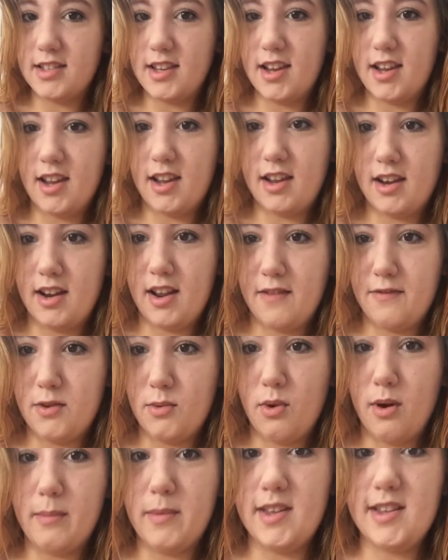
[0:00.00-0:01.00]
and if you
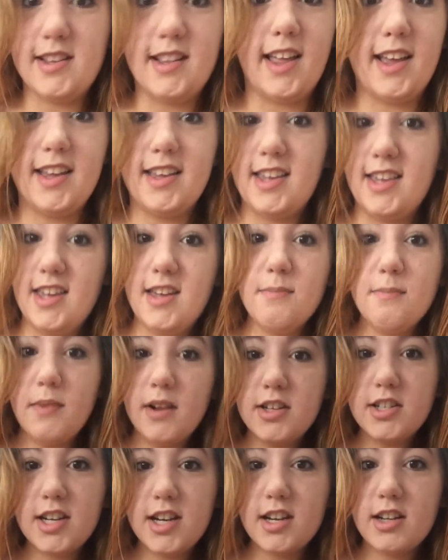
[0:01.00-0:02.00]
want me to like keep
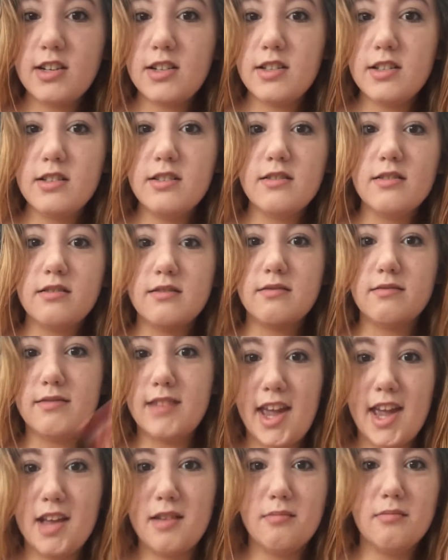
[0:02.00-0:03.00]
my channel
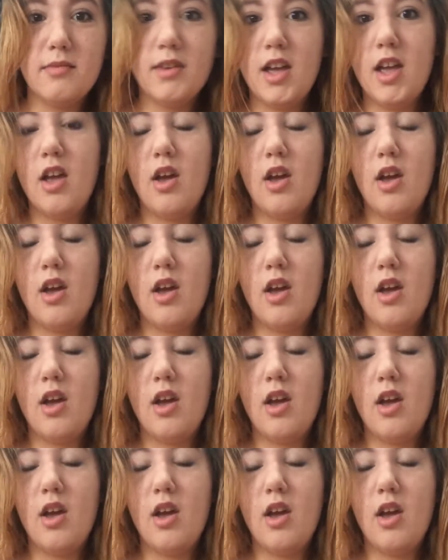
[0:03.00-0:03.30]
name